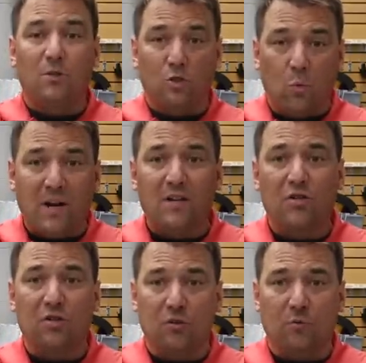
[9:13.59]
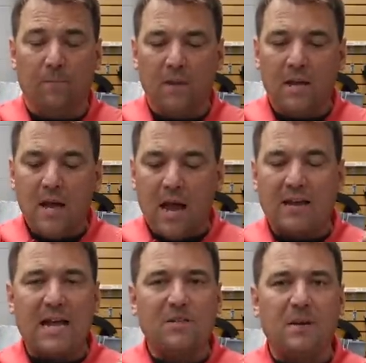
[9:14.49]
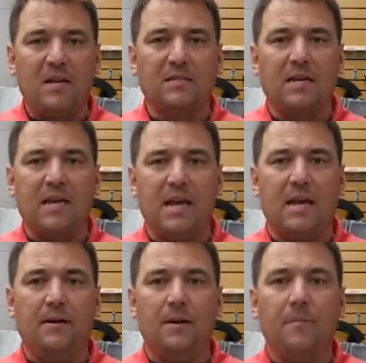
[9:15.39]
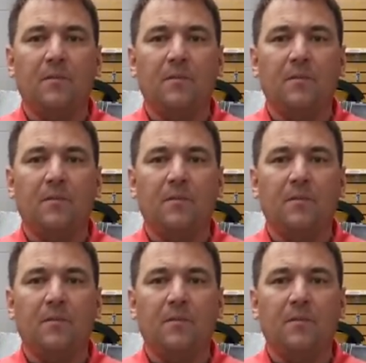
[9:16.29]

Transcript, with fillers: between the two. And that's because, again,